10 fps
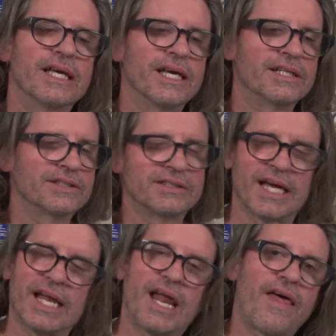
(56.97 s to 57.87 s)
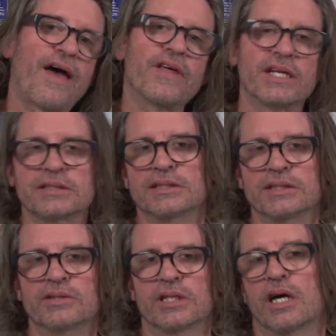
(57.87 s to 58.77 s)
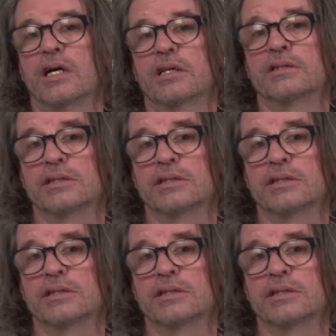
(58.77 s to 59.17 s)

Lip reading: And as soon as I got out of that, then I started doing art,